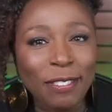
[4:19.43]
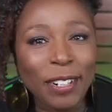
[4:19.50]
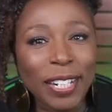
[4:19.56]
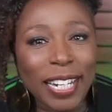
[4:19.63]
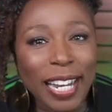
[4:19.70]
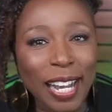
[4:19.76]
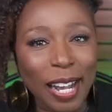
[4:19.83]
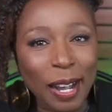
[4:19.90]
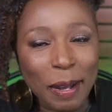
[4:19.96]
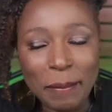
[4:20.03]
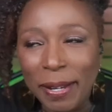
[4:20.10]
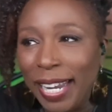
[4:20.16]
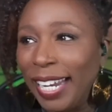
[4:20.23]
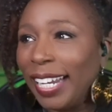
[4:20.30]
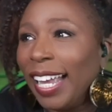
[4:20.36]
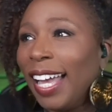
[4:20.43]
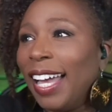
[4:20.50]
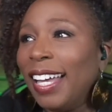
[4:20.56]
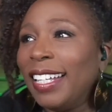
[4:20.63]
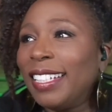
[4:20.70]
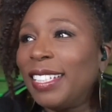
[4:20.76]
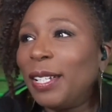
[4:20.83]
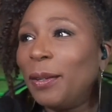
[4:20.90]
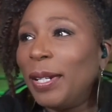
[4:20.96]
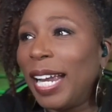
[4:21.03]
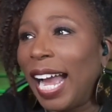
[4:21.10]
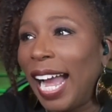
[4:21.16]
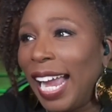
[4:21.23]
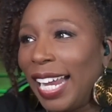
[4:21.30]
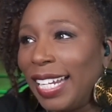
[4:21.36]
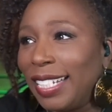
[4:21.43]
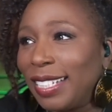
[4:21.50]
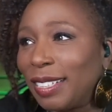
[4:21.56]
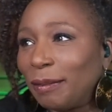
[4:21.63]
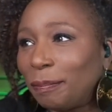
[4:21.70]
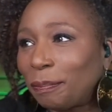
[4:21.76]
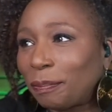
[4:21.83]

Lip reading: for coming. So, guys,